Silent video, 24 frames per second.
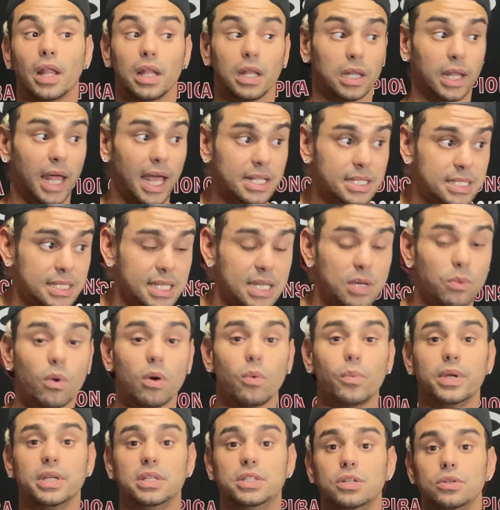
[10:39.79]
Let's see
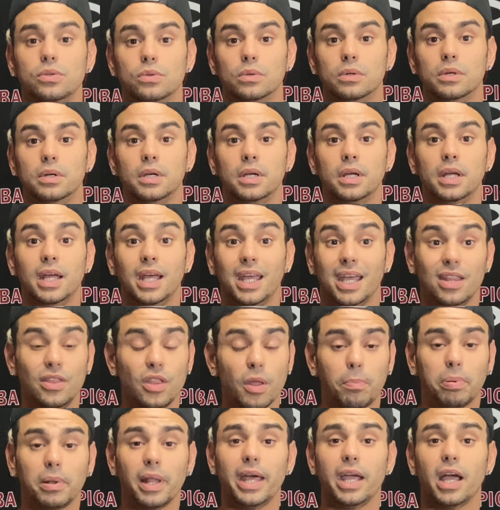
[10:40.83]
what we do
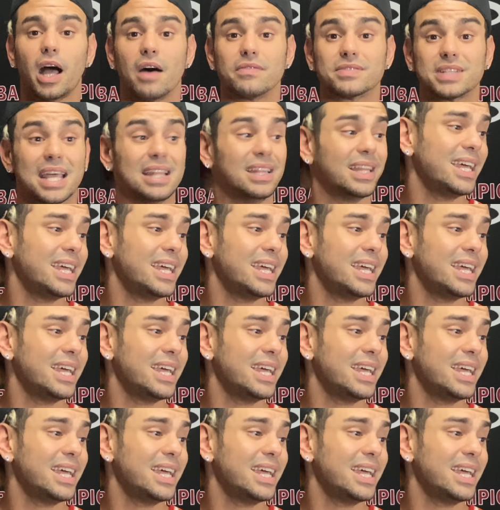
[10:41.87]
in the playoffs.